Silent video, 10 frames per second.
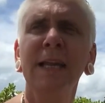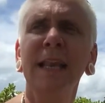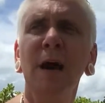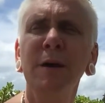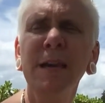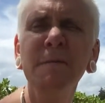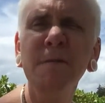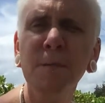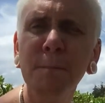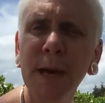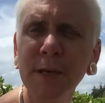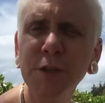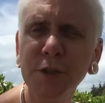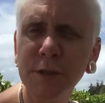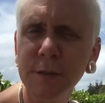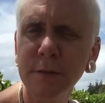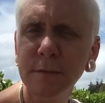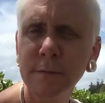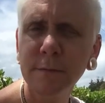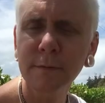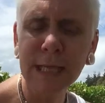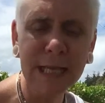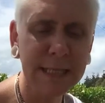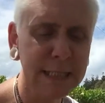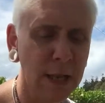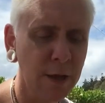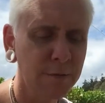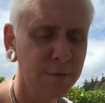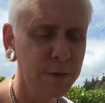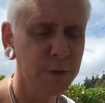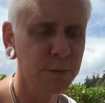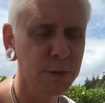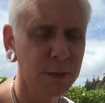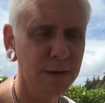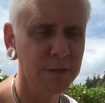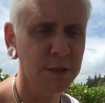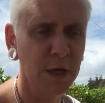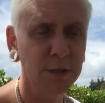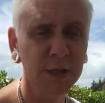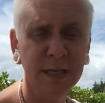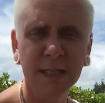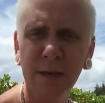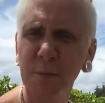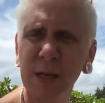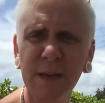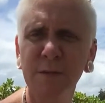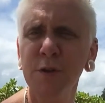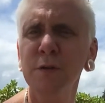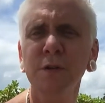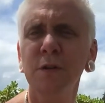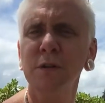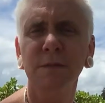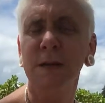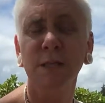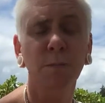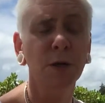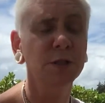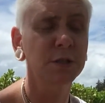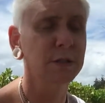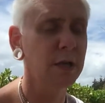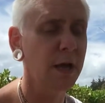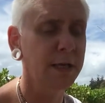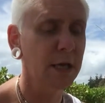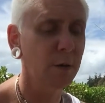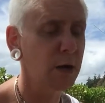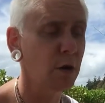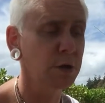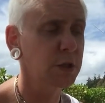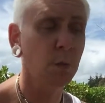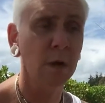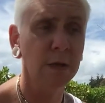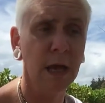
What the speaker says: Now, information is like food to us. We have to digest it, and we even use lots of expressions like, you know, I can't swallow